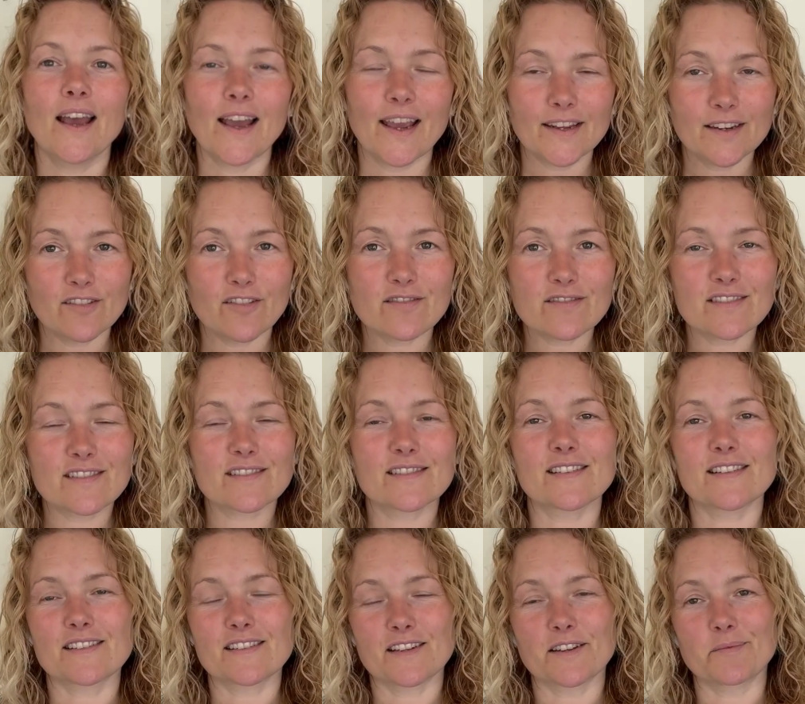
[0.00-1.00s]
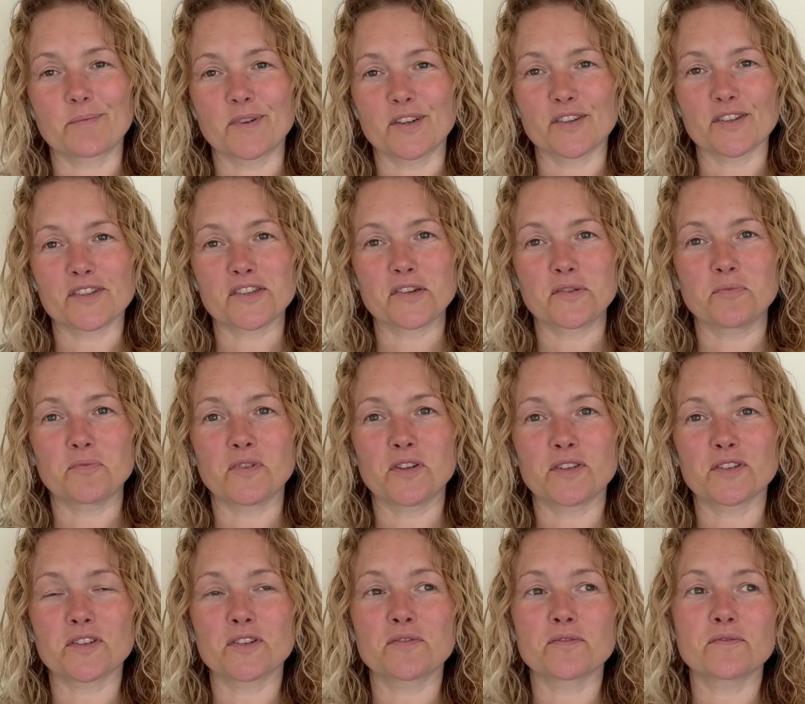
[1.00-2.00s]
A narcissistic person
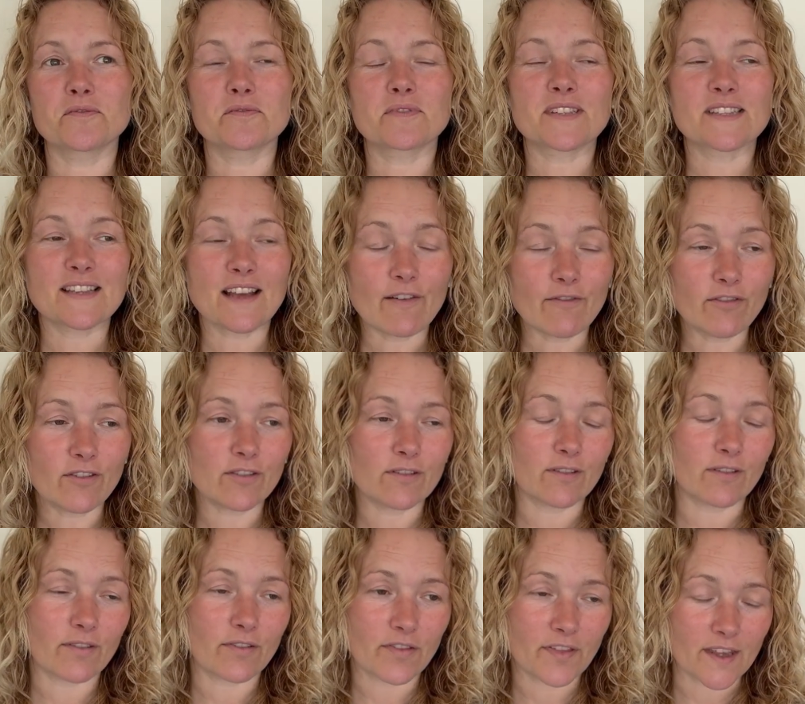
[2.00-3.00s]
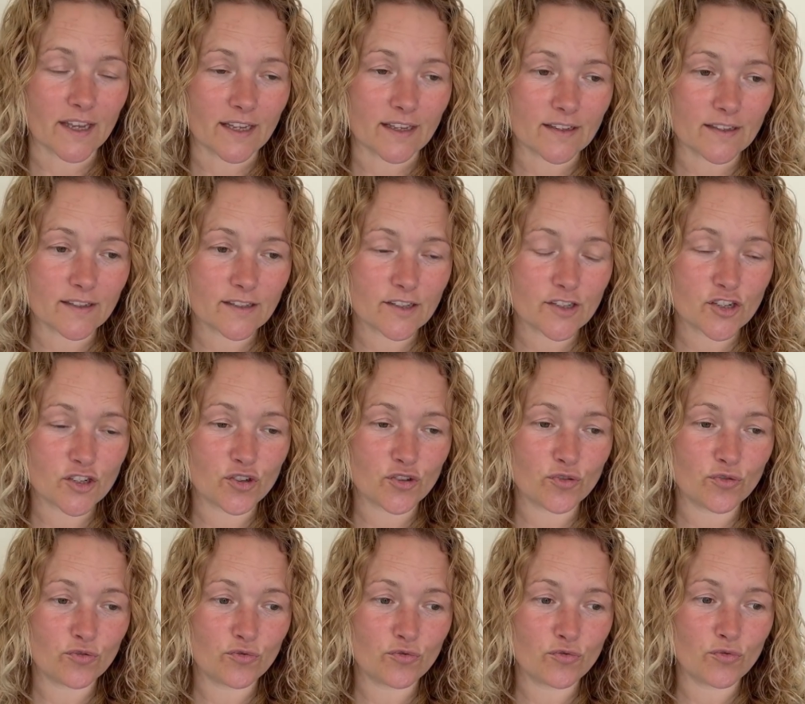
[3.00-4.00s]
will do several things
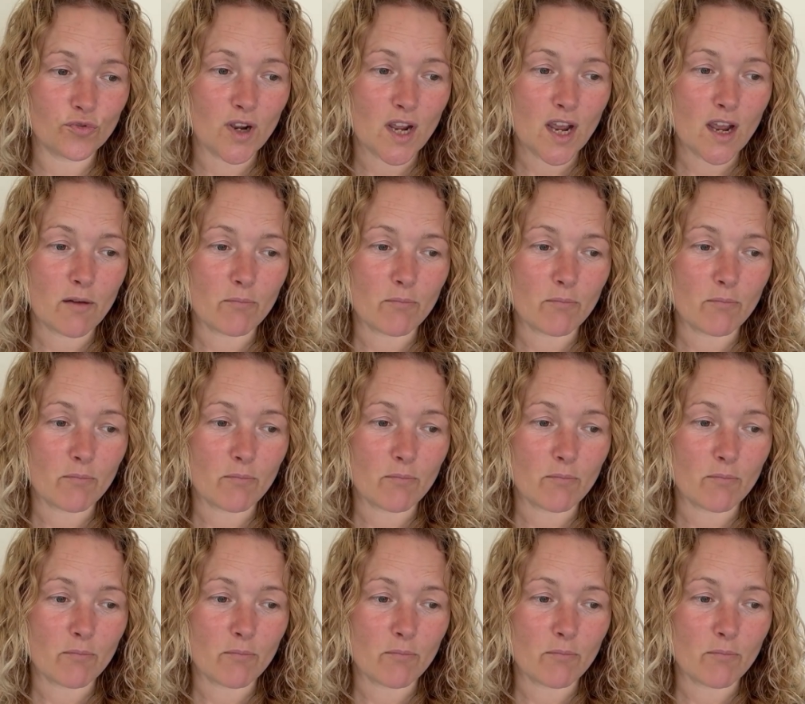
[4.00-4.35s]
to